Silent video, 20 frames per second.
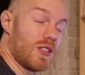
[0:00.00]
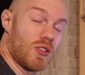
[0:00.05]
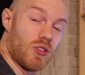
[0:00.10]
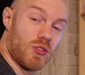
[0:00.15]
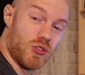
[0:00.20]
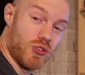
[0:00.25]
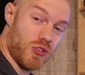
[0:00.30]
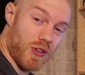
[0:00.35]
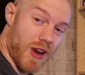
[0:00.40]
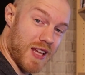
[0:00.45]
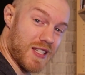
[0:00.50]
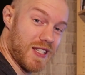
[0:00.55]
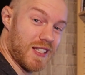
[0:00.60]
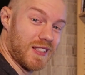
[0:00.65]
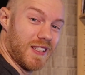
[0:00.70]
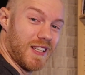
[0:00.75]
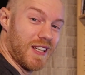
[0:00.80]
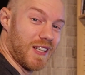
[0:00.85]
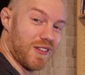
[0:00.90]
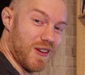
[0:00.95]
it
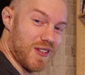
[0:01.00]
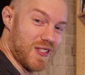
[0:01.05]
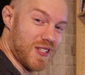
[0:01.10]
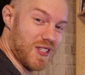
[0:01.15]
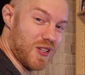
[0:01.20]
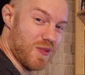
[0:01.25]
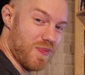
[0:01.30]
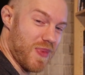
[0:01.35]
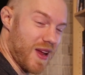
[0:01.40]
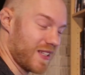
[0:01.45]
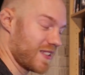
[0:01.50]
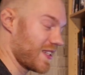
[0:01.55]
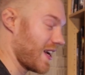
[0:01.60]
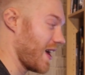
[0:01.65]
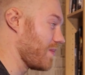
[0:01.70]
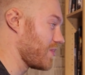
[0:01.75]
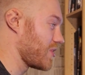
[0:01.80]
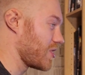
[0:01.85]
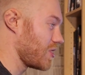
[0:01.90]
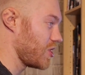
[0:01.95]
drastically increases your bake
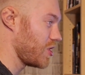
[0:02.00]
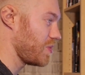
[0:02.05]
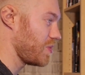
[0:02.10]
time, so